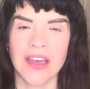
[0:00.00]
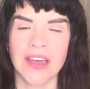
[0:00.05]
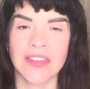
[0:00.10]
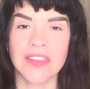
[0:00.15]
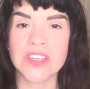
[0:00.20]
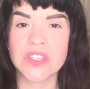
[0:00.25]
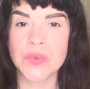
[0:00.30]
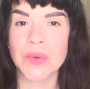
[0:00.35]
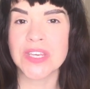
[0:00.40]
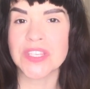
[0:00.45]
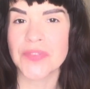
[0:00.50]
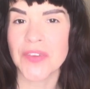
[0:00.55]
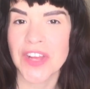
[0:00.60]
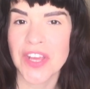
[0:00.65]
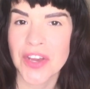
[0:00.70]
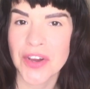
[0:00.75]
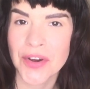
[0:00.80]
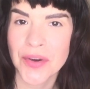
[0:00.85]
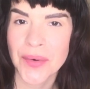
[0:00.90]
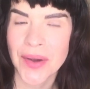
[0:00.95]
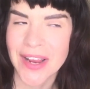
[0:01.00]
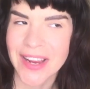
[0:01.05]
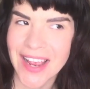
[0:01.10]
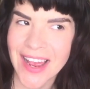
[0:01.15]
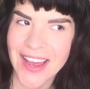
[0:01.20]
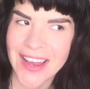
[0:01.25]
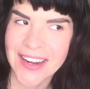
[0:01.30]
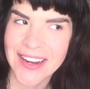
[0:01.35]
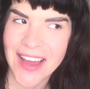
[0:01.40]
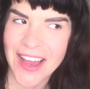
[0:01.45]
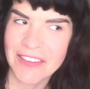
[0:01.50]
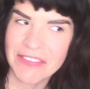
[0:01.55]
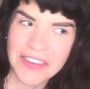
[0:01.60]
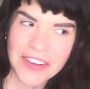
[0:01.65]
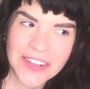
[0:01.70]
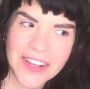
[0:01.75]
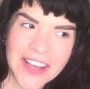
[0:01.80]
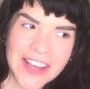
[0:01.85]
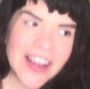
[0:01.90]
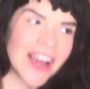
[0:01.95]
This week's video, again, I
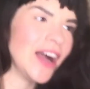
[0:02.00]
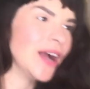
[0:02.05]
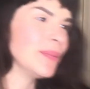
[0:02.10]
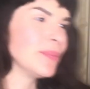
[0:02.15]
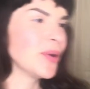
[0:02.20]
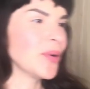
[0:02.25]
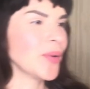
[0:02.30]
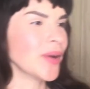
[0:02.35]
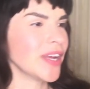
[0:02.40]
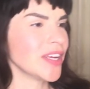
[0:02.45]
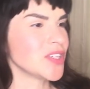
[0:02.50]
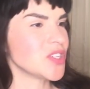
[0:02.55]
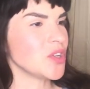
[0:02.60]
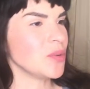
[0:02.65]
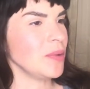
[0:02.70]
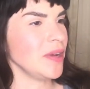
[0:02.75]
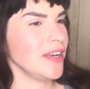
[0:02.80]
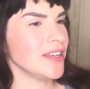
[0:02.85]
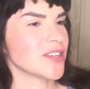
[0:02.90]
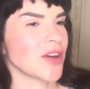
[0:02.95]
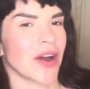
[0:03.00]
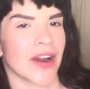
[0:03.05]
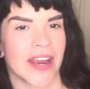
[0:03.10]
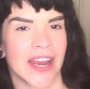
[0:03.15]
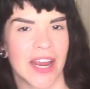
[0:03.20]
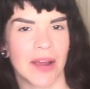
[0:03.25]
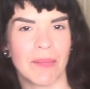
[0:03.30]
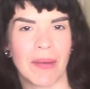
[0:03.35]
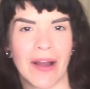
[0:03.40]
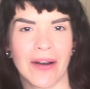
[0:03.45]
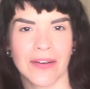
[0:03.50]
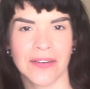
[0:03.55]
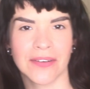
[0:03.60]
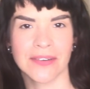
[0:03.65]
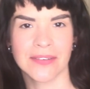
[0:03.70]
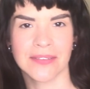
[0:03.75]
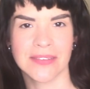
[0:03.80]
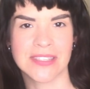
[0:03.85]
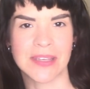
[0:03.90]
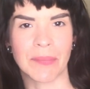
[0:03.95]
feel like I'm going to be talking
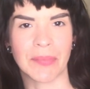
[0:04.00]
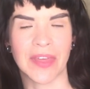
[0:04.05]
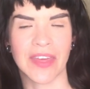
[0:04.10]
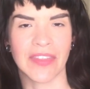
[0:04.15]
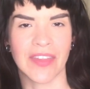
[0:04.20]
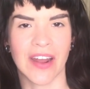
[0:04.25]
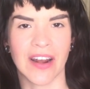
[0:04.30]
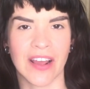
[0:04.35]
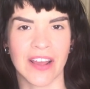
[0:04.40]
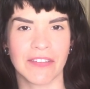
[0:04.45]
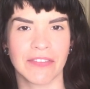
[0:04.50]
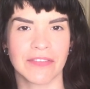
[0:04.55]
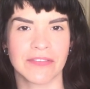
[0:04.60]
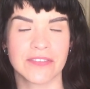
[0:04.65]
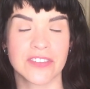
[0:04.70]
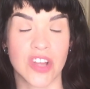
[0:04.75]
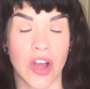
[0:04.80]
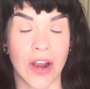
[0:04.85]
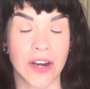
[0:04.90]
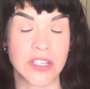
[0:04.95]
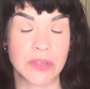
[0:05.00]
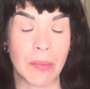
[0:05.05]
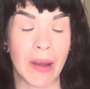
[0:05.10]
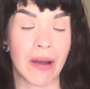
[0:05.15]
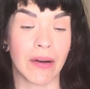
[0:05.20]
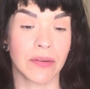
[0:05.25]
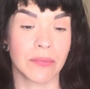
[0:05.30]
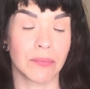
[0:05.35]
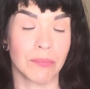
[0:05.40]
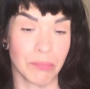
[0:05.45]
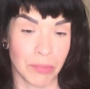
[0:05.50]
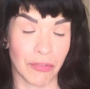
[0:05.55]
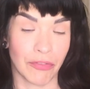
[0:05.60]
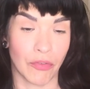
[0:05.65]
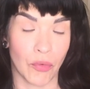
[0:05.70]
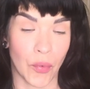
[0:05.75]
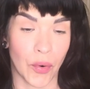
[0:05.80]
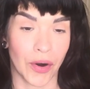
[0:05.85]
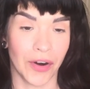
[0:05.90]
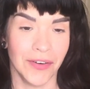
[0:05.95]
about something that I've talked about
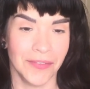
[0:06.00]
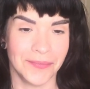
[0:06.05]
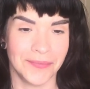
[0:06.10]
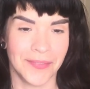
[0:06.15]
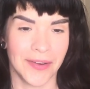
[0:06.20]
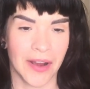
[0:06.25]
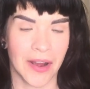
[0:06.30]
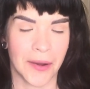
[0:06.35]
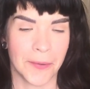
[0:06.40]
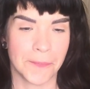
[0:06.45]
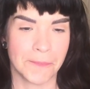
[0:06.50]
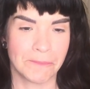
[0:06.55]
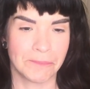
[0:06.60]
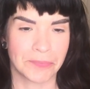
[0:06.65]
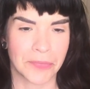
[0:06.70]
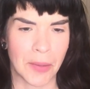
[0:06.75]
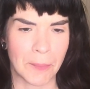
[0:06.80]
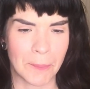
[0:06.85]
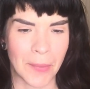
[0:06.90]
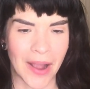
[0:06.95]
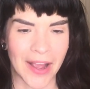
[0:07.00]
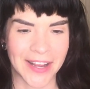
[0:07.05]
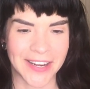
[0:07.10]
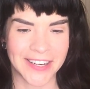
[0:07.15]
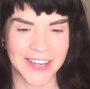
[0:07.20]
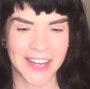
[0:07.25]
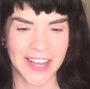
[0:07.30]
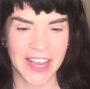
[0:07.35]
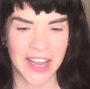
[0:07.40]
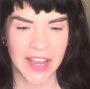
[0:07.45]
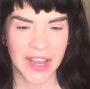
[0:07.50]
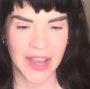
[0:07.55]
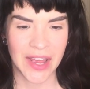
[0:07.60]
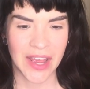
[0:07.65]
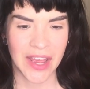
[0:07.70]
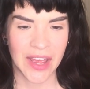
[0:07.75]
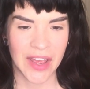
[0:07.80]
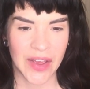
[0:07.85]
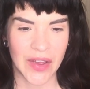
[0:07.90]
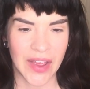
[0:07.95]
before, but
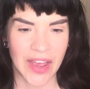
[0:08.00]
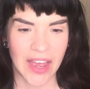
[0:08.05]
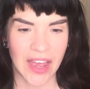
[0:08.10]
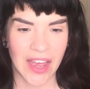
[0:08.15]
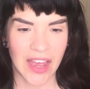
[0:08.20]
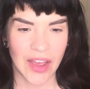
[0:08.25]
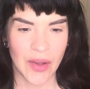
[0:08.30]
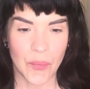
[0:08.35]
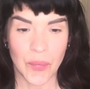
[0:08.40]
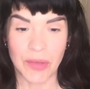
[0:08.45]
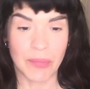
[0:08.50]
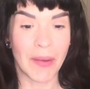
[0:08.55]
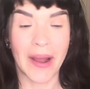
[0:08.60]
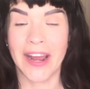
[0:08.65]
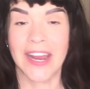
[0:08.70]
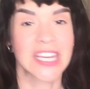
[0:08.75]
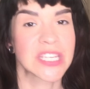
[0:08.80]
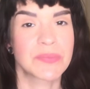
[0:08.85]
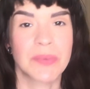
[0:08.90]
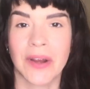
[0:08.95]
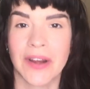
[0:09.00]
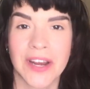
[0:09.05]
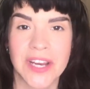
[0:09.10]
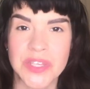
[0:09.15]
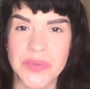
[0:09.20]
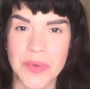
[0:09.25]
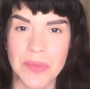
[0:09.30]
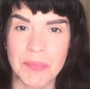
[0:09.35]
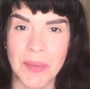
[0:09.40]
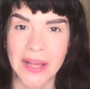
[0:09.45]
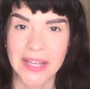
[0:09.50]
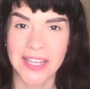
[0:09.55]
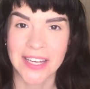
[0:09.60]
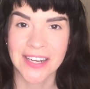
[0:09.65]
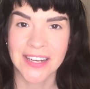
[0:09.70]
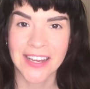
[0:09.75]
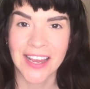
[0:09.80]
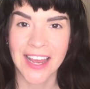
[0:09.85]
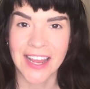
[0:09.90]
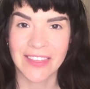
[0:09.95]
with my experience with
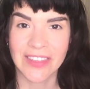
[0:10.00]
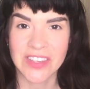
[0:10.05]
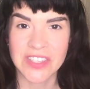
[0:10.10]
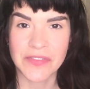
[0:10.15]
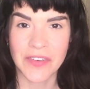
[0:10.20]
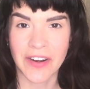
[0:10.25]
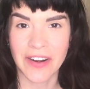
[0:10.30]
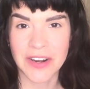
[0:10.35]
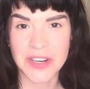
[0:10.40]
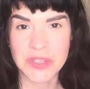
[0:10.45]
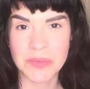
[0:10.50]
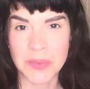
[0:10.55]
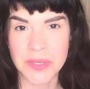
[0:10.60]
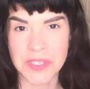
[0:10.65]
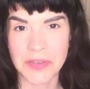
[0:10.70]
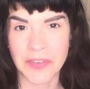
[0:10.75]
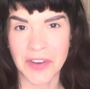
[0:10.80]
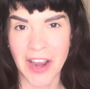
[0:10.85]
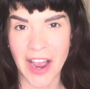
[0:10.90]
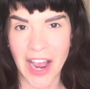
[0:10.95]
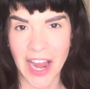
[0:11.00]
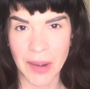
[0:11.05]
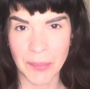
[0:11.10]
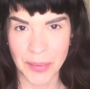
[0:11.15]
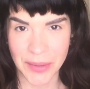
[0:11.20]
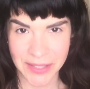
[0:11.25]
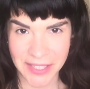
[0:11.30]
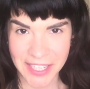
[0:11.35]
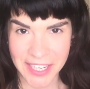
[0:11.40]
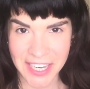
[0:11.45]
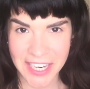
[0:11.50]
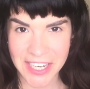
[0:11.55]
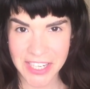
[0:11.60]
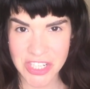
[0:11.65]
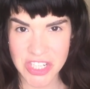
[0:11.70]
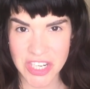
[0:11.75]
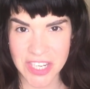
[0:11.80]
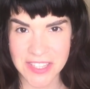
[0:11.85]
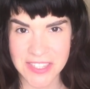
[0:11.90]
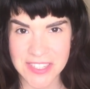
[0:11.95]
Bella and this very specific hybrid
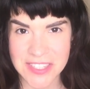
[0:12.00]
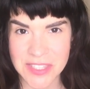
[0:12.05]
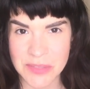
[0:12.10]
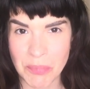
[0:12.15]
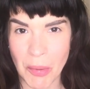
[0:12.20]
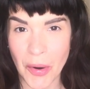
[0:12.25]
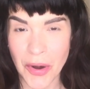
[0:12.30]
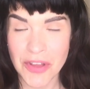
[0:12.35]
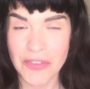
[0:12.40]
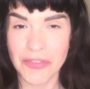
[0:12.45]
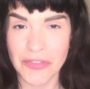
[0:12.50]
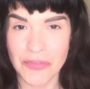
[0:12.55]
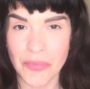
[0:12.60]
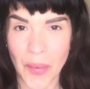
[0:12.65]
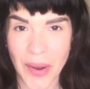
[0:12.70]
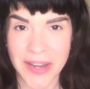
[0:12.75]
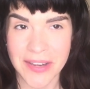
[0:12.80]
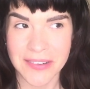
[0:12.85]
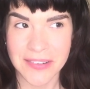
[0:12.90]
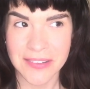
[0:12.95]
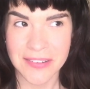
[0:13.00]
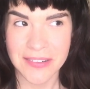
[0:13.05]
lineage, it's part of what